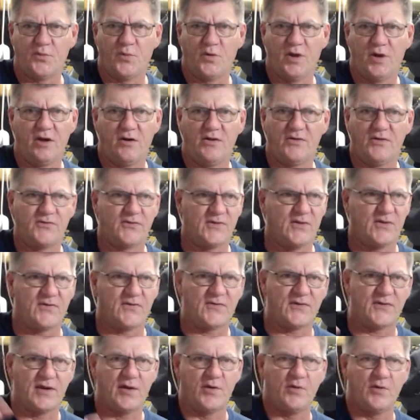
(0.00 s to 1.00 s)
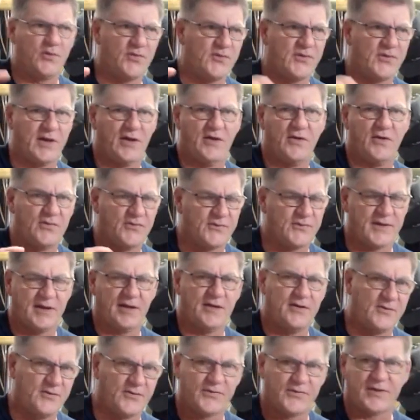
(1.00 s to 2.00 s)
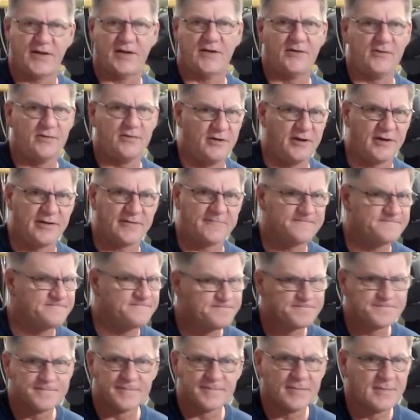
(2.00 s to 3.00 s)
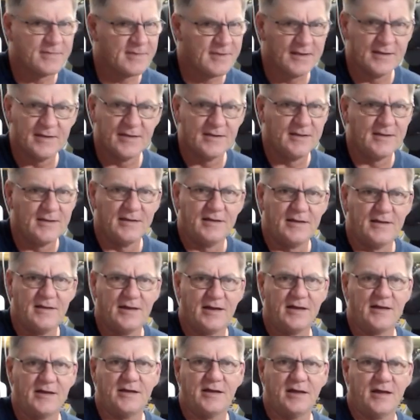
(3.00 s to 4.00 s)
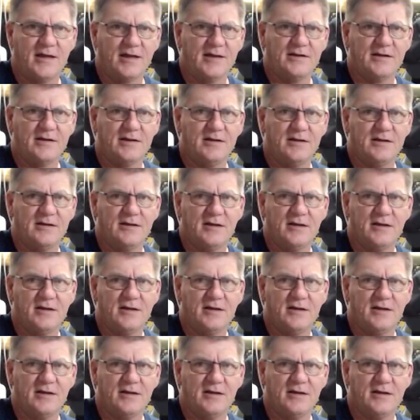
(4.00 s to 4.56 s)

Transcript: where it's just sell, like, and